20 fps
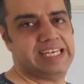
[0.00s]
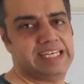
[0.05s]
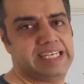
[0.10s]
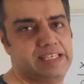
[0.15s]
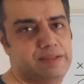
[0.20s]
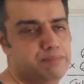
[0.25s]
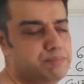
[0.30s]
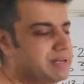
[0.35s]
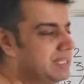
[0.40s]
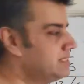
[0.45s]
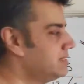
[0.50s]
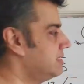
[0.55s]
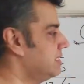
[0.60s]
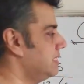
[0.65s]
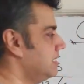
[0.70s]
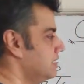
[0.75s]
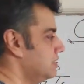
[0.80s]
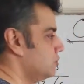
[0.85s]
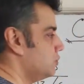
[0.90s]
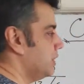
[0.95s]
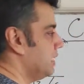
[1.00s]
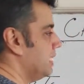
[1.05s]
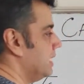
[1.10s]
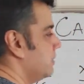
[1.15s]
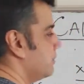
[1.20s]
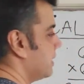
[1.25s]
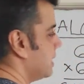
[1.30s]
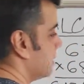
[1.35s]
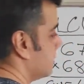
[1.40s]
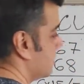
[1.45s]
18 plus 3 is
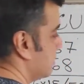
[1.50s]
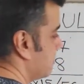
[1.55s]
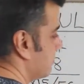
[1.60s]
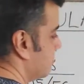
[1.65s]
21